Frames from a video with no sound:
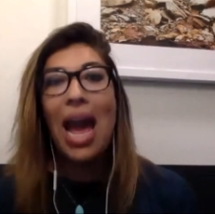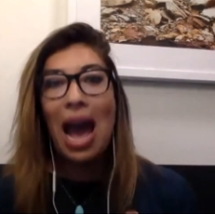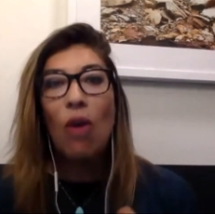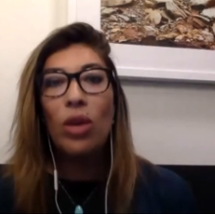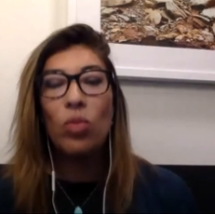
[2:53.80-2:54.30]

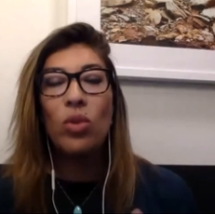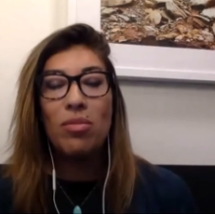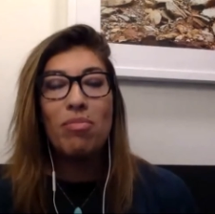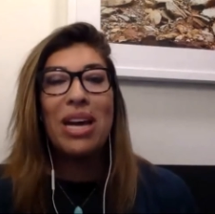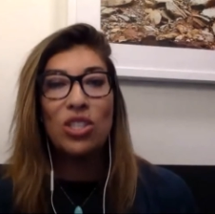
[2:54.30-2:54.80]
how can we
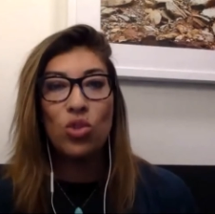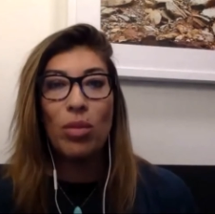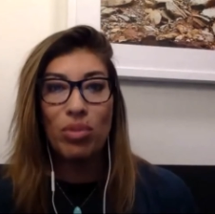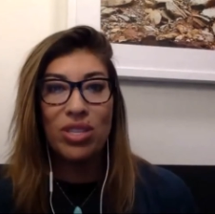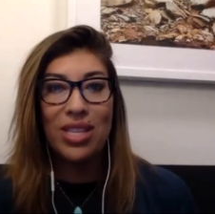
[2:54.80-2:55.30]
best
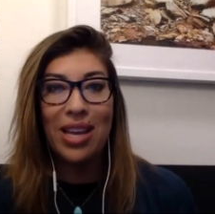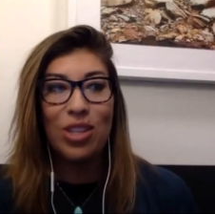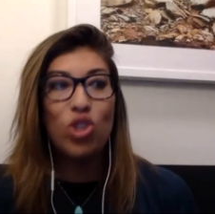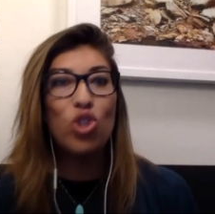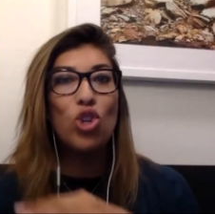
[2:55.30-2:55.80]
represent
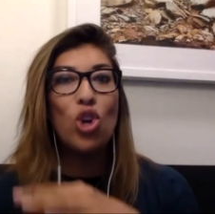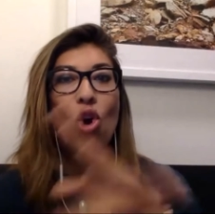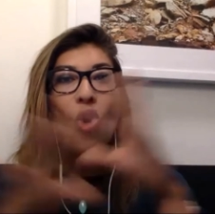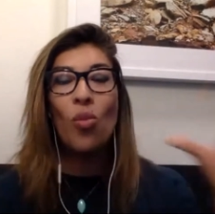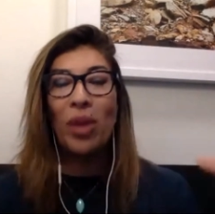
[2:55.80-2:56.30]

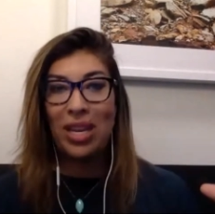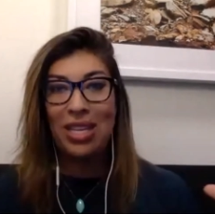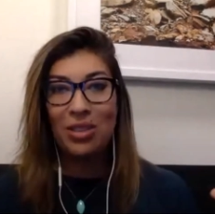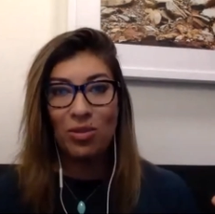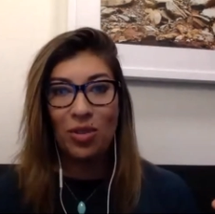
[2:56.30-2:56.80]
so many
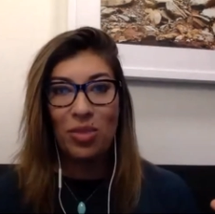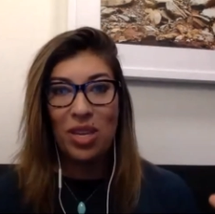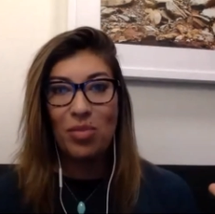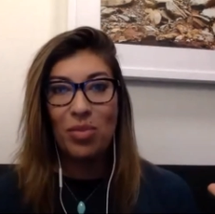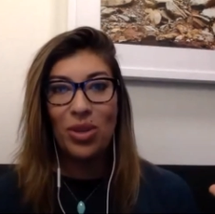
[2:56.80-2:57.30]
different
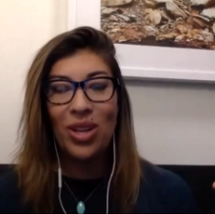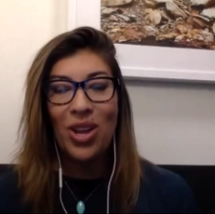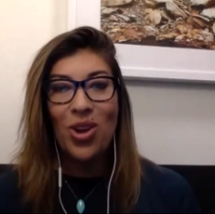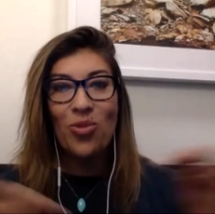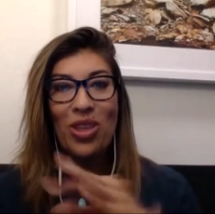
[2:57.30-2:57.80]
people
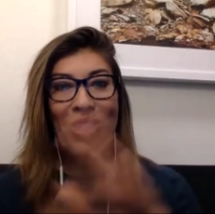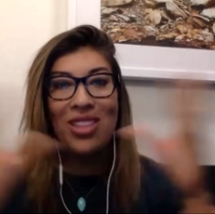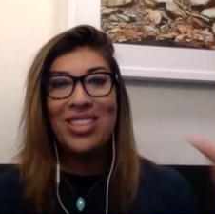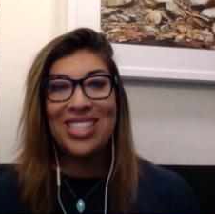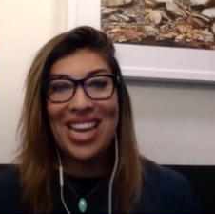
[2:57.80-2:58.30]
within
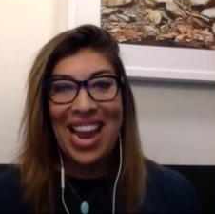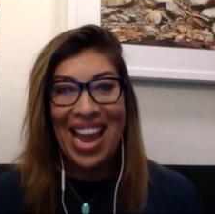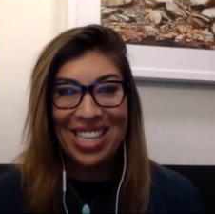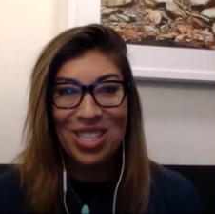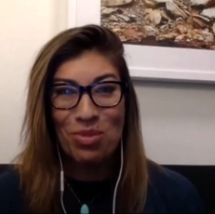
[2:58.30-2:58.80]
this
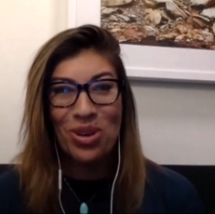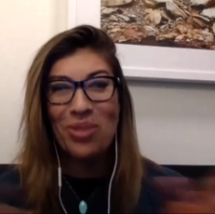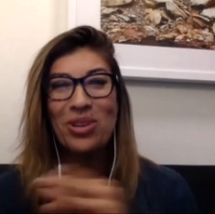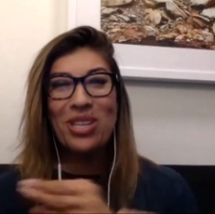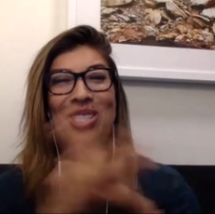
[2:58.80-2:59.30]
diaspora
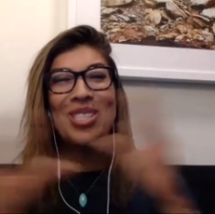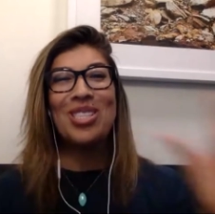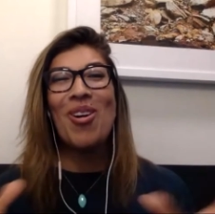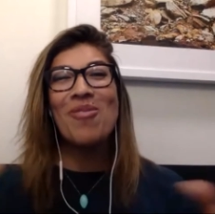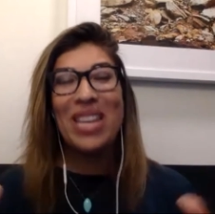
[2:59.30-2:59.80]
with
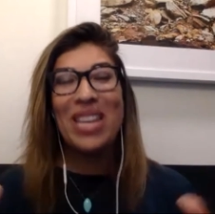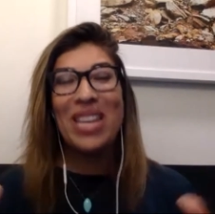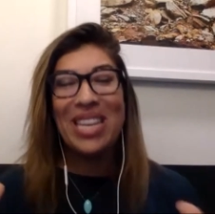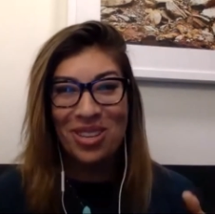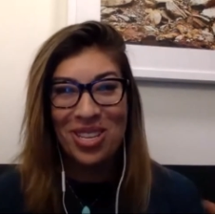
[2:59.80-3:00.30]
so many
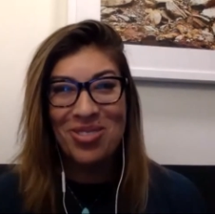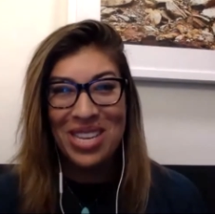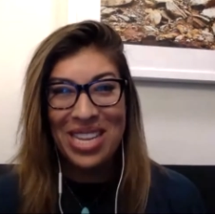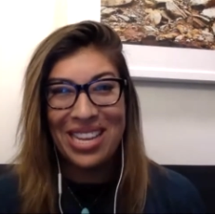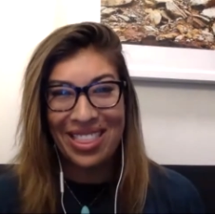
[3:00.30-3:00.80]
different
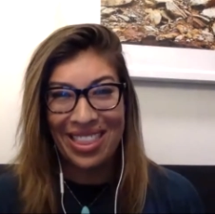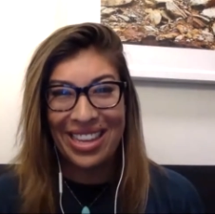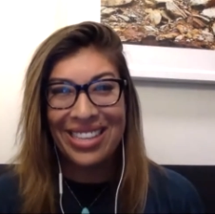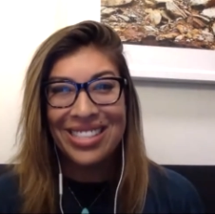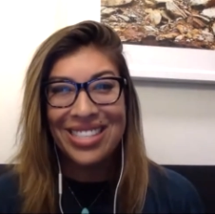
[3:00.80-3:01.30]
unique
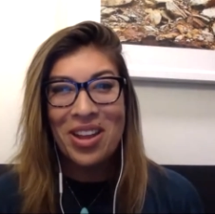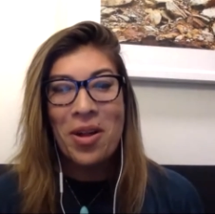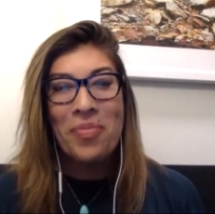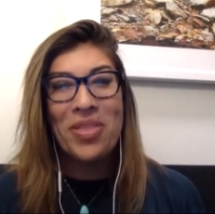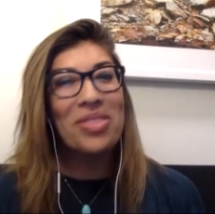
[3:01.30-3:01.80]
things,
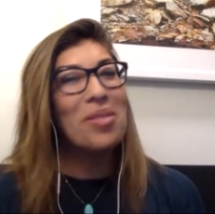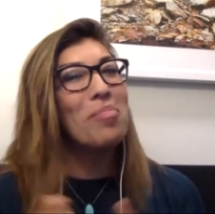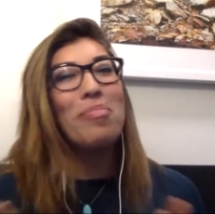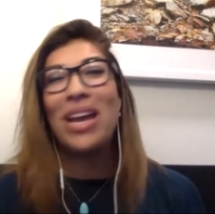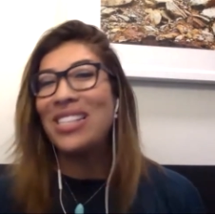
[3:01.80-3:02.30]
that the
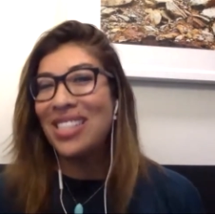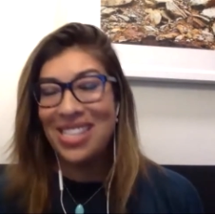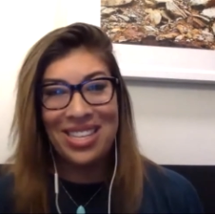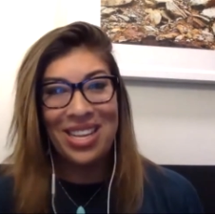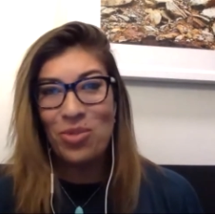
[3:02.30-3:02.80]
best
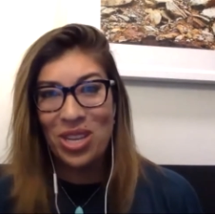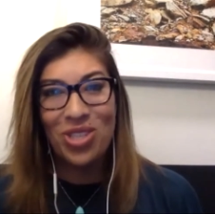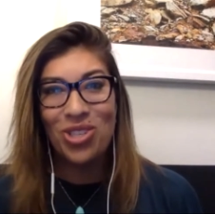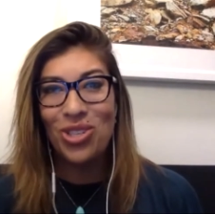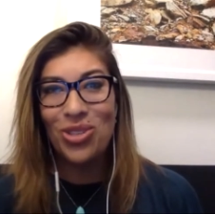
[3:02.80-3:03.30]
thing that we
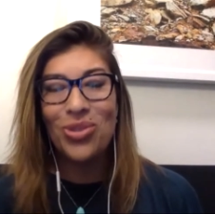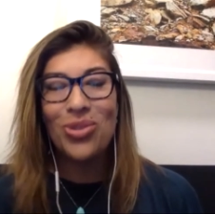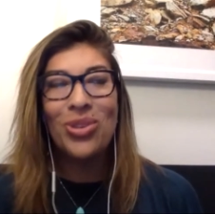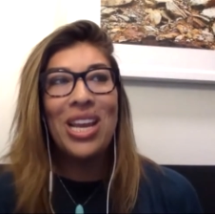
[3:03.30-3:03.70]
can do